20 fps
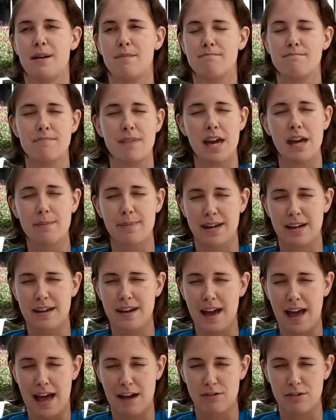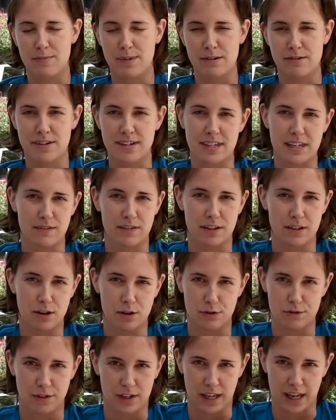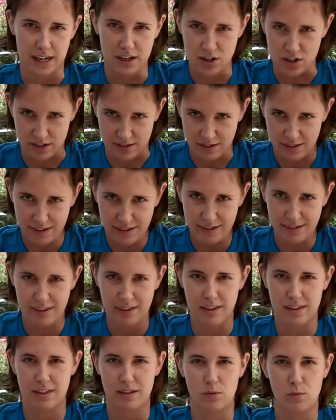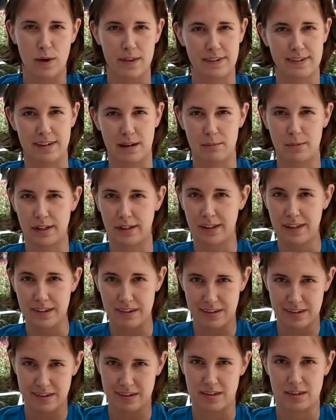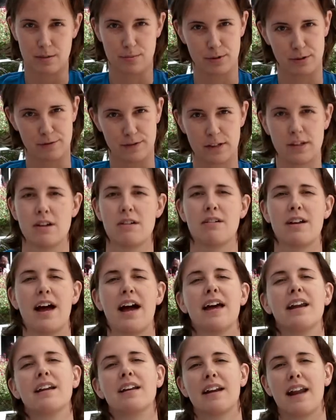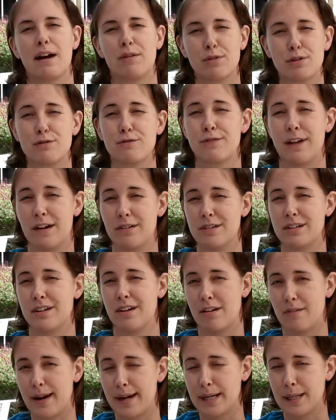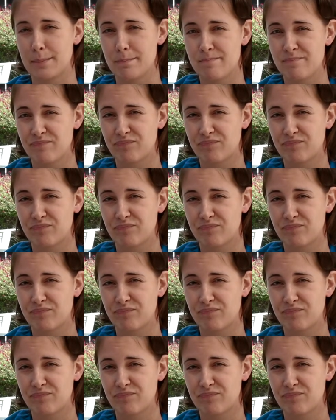maybe I would be receiving notifications when someone lists the perfect goat head and I would have found it already.